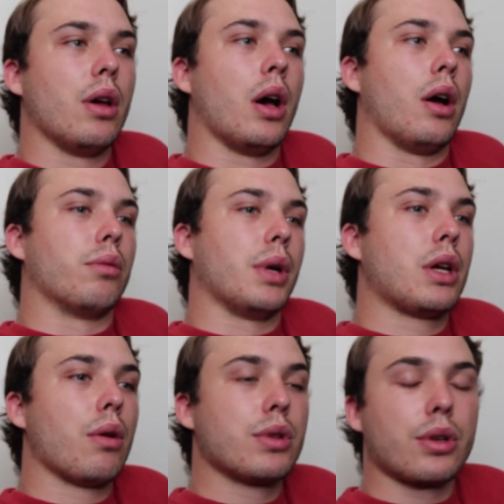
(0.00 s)

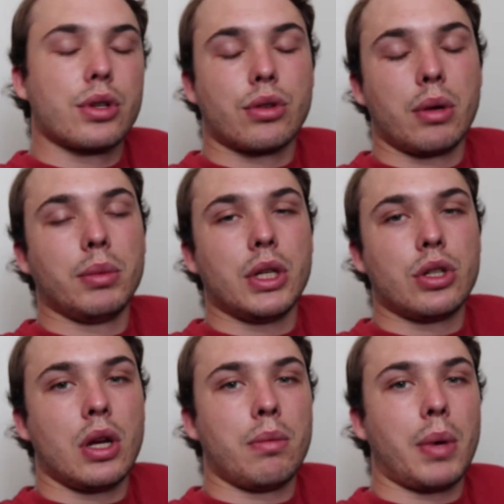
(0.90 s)
Recones are extremely
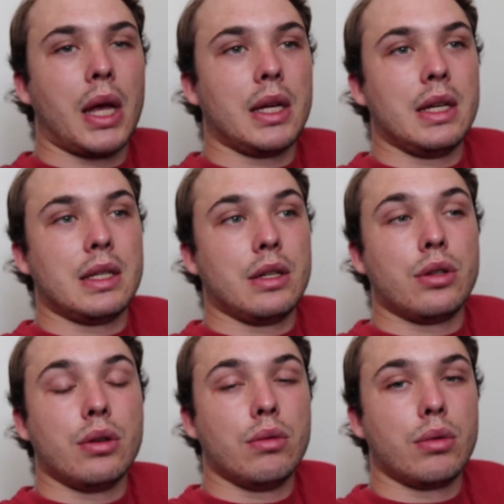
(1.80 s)
cheap and easy
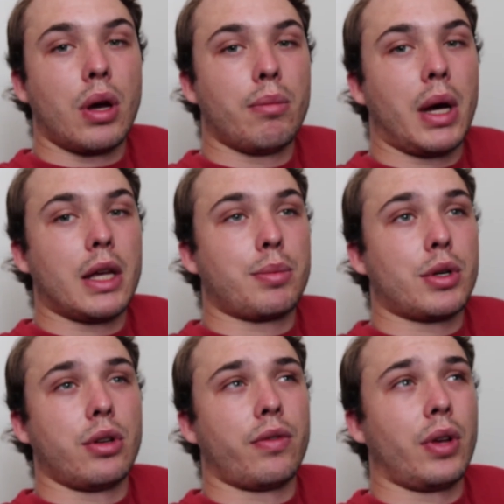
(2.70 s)
to come by,
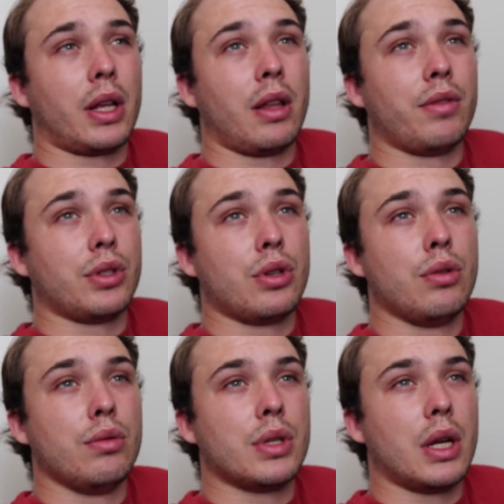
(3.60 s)
especially for like level
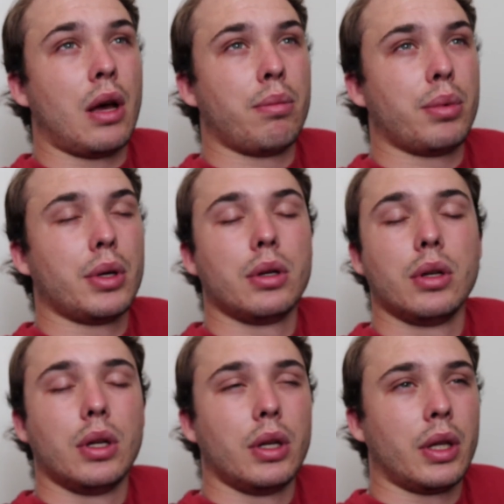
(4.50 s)
2s and up.
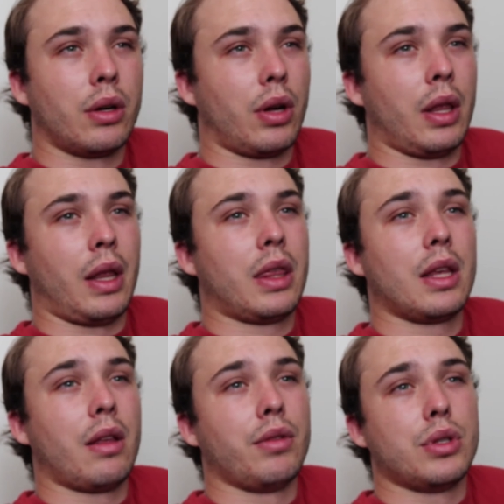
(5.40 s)
I
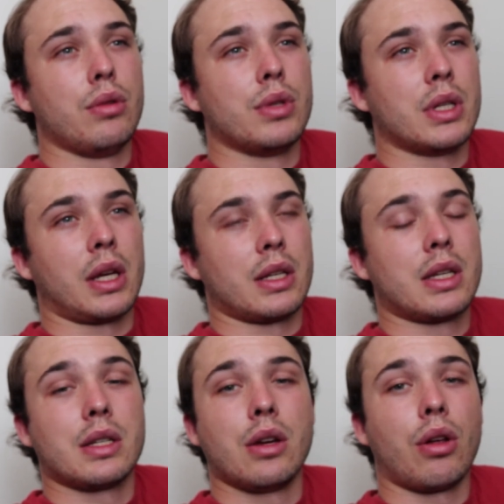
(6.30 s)
think level 2s is like a
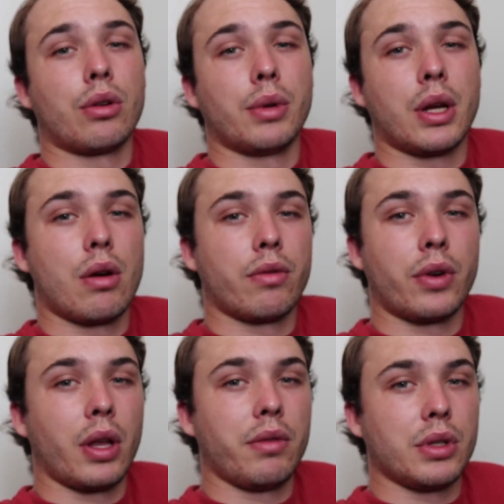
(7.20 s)
$60 recone
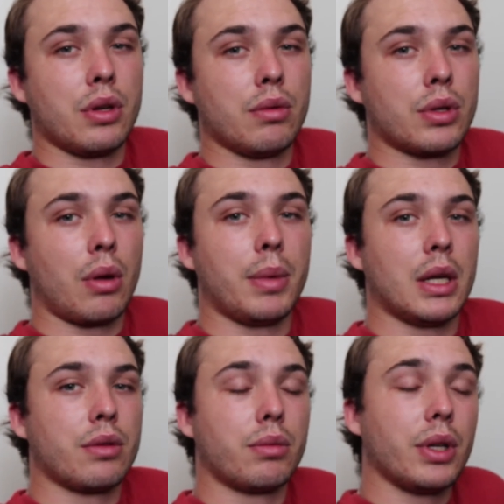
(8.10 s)
for a level 2, so I mean
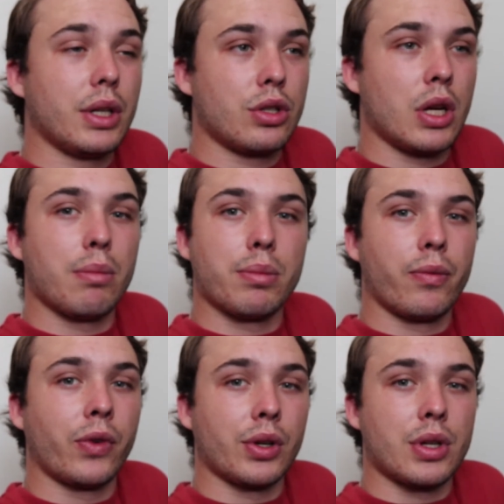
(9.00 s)
it's really cheap
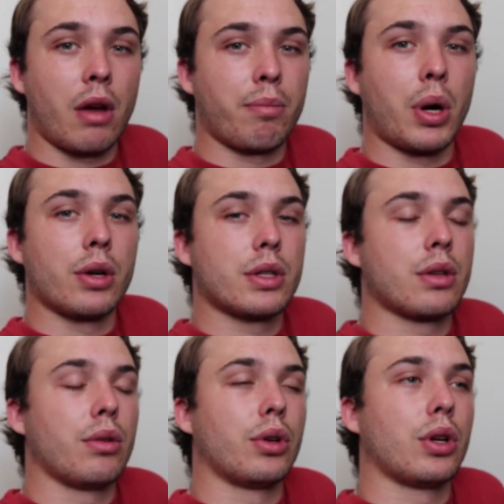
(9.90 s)
for soft parts,
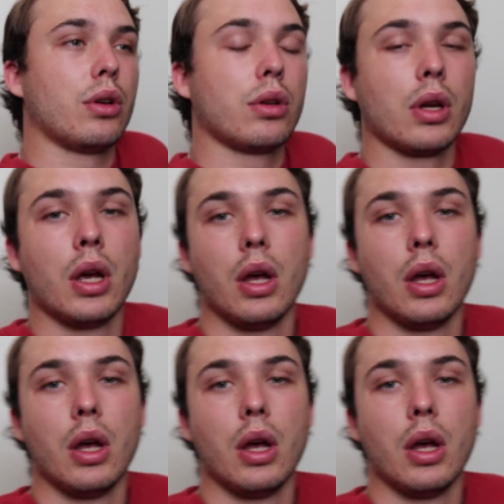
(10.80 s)
so they're good